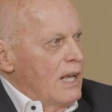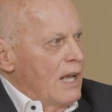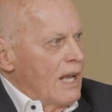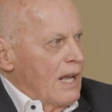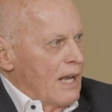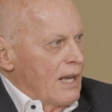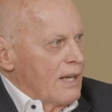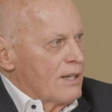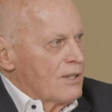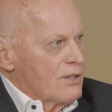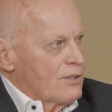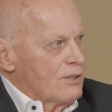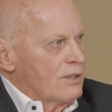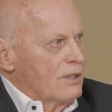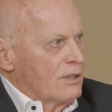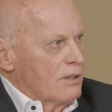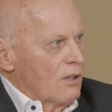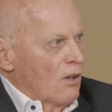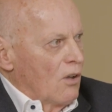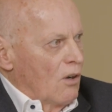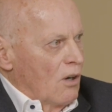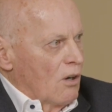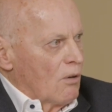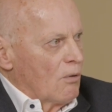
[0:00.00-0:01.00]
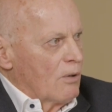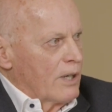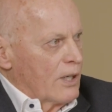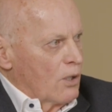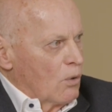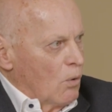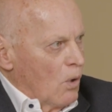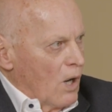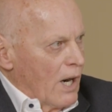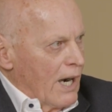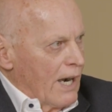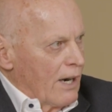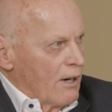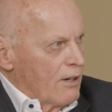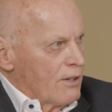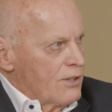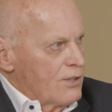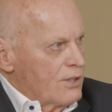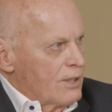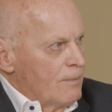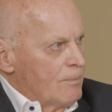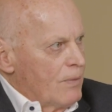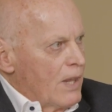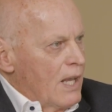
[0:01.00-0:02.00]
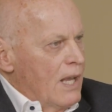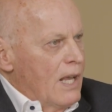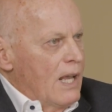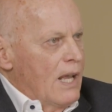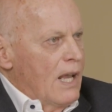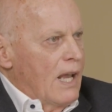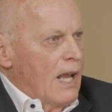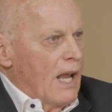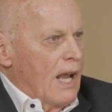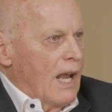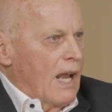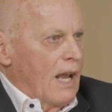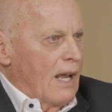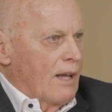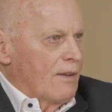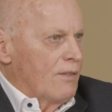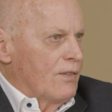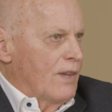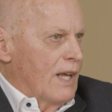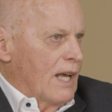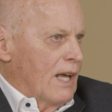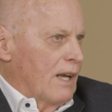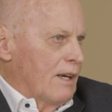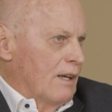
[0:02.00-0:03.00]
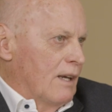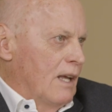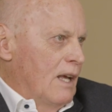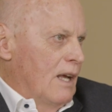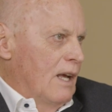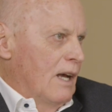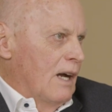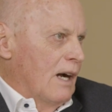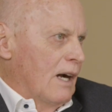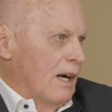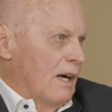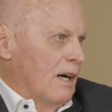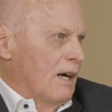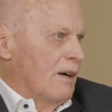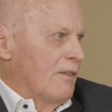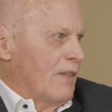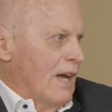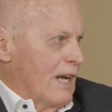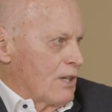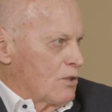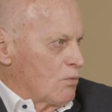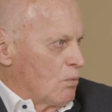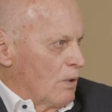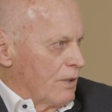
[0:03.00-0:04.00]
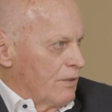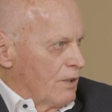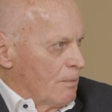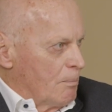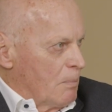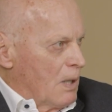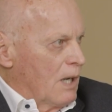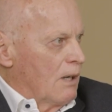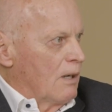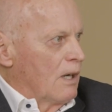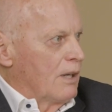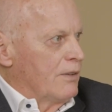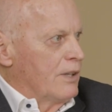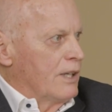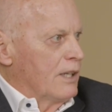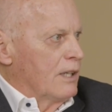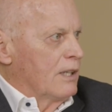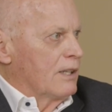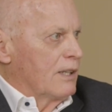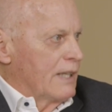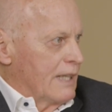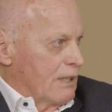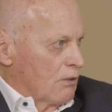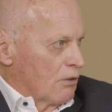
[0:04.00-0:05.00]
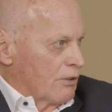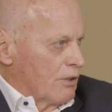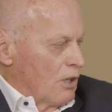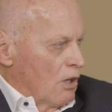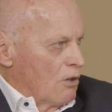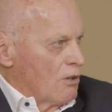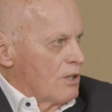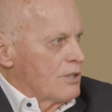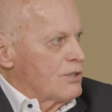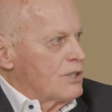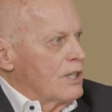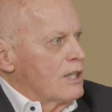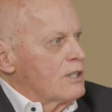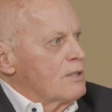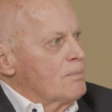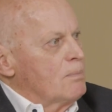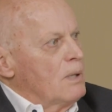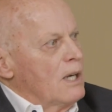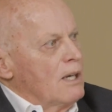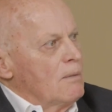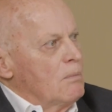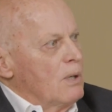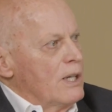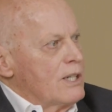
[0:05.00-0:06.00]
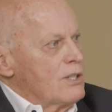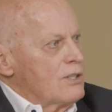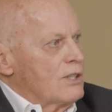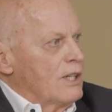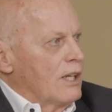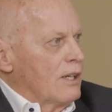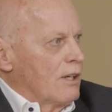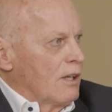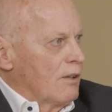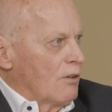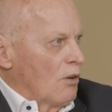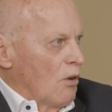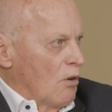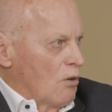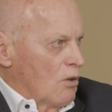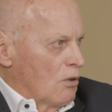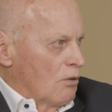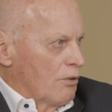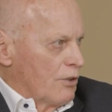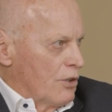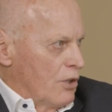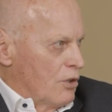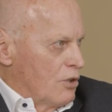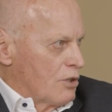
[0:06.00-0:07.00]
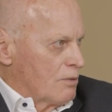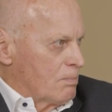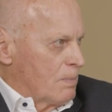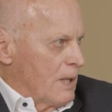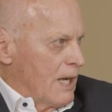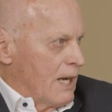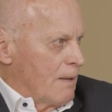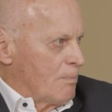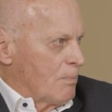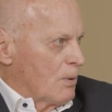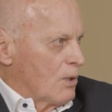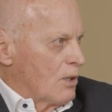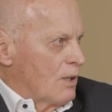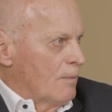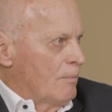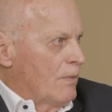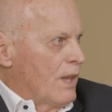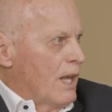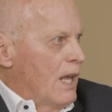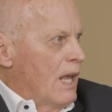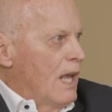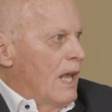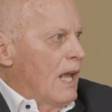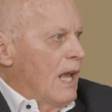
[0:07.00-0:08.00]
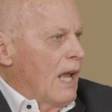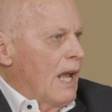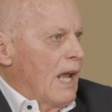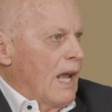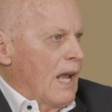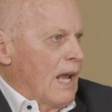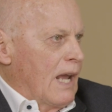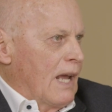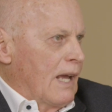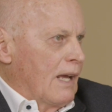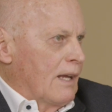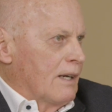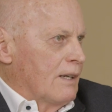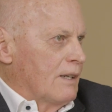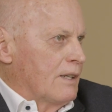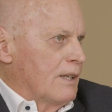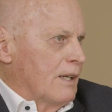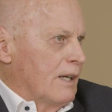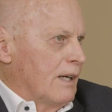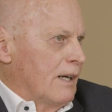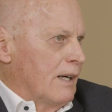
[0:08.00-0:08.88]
as the law requires. And then that's when the legal notice gets published in a local newspaper, and